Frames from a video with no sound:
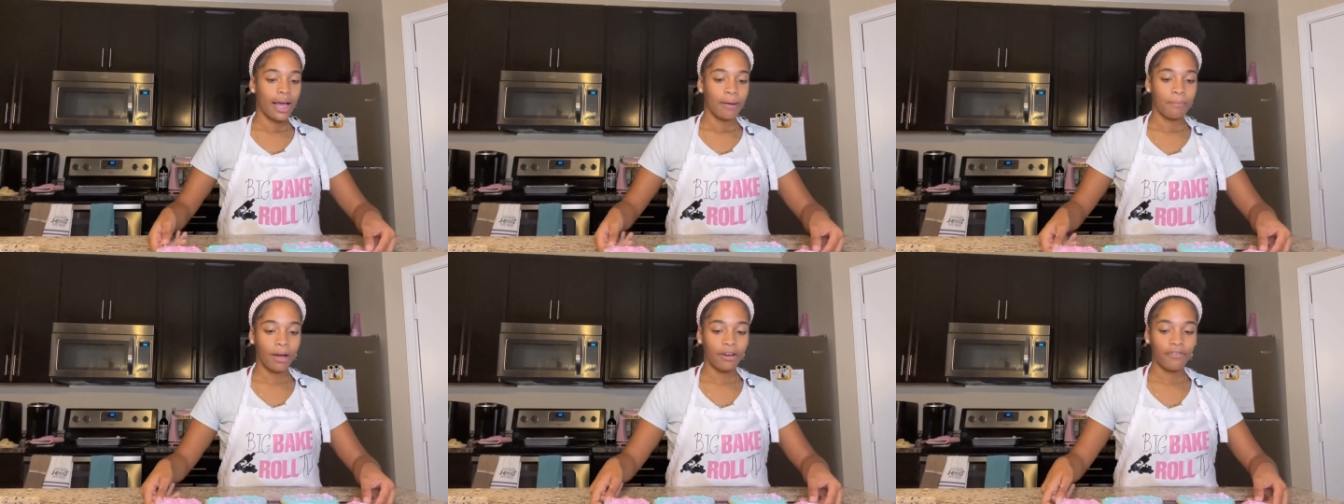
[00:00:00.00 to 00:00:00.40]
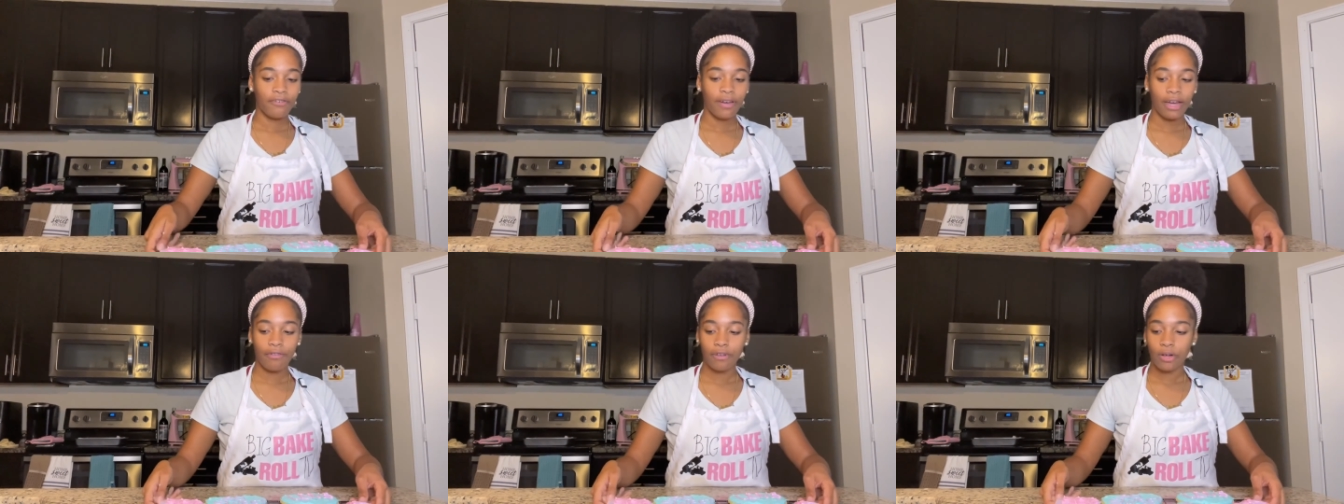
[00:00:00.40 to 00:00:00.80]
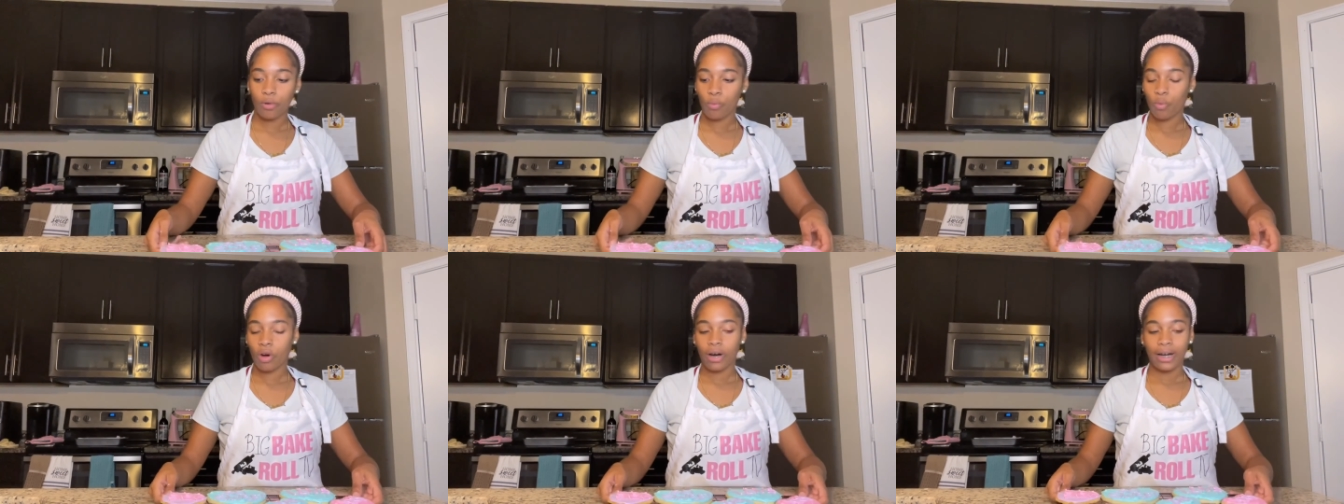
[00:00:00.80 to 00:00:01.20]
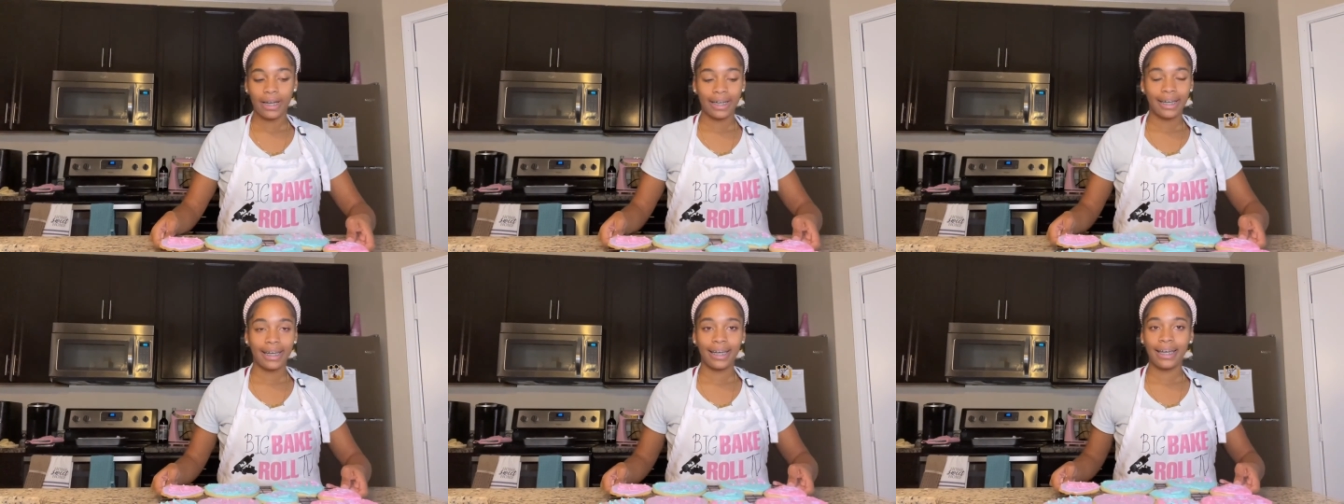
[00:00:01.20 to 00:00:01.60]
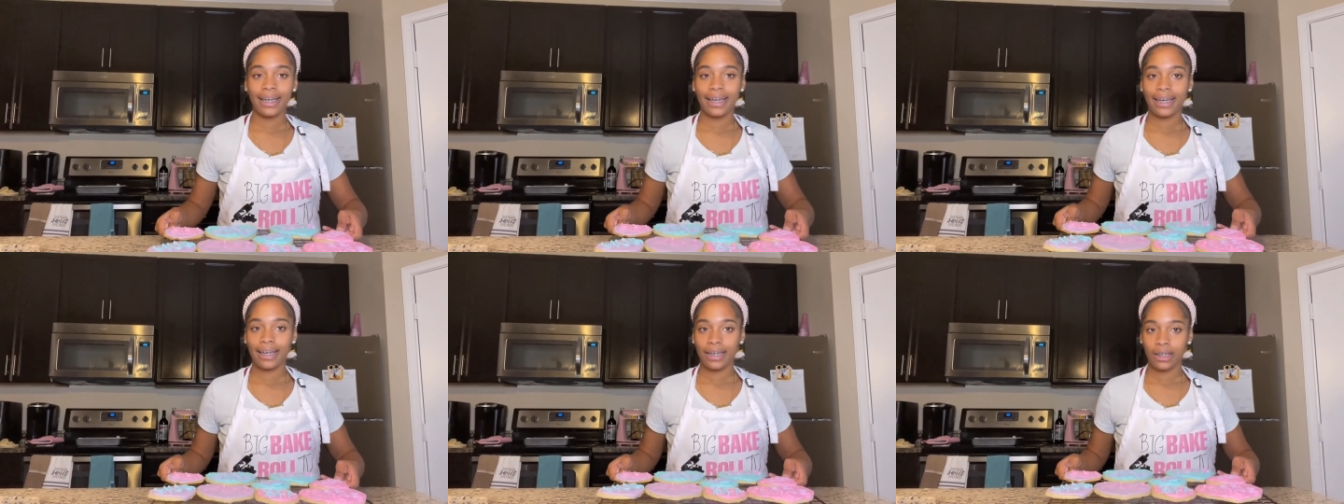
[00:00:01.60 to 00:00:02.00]
My favorite one
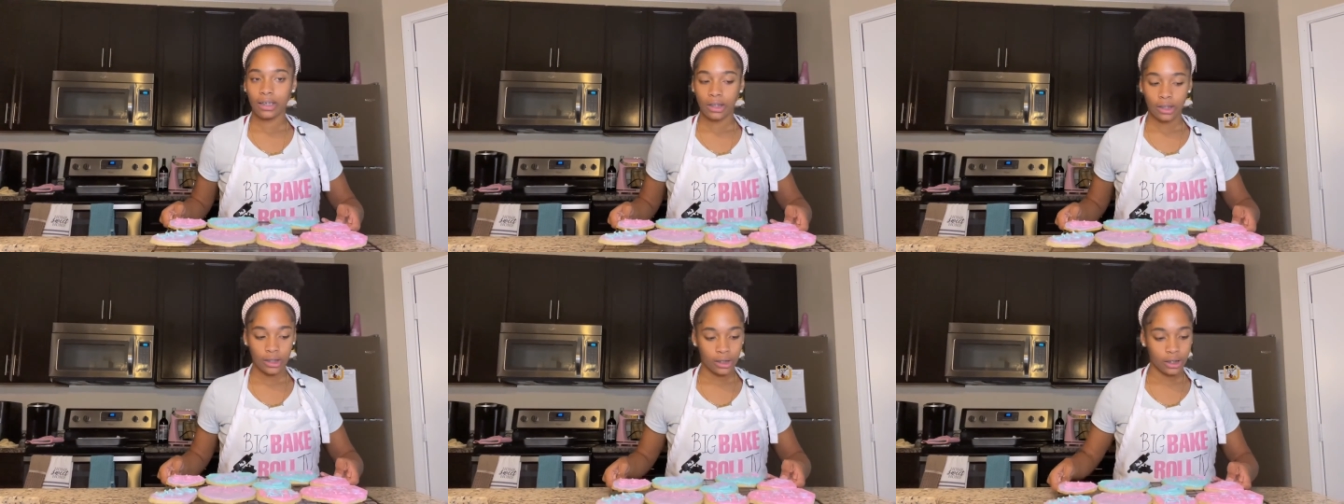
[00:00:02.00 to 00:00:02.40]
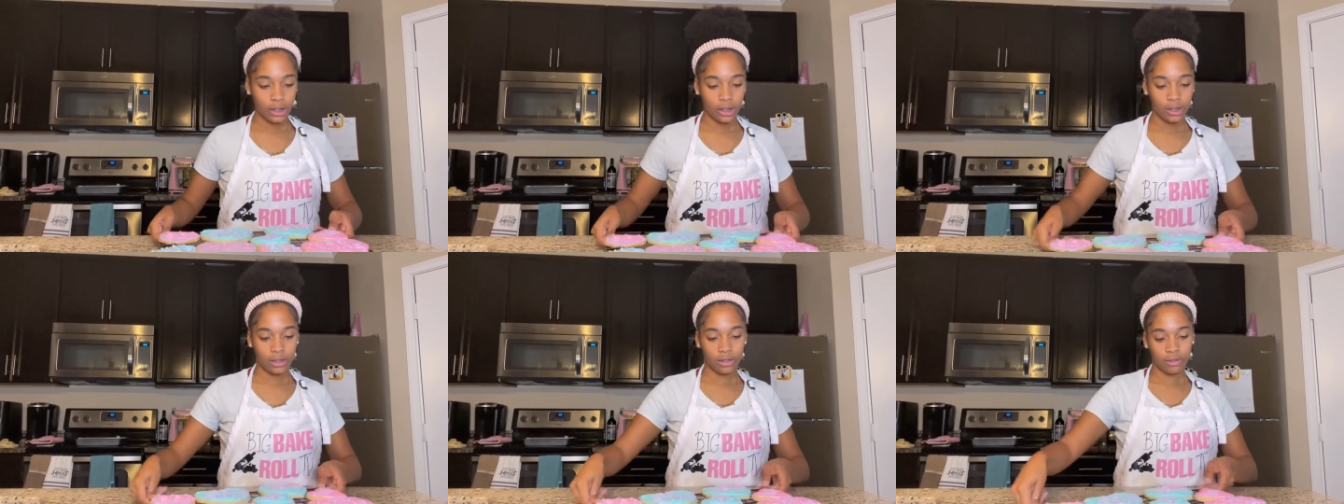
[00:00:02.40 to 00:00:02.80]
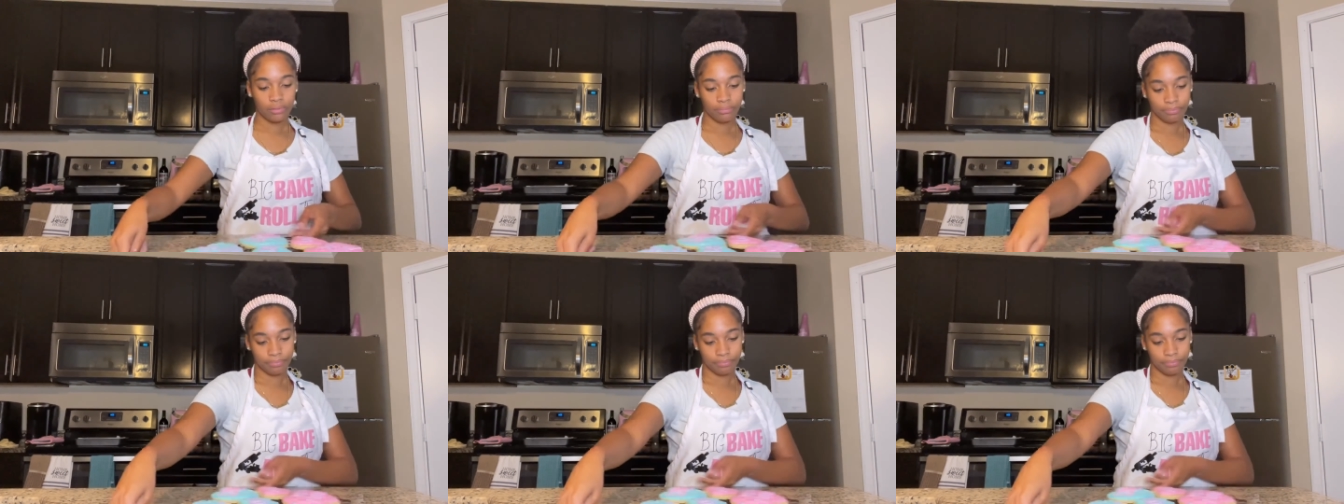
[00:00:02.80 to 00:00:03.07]
is, let's see,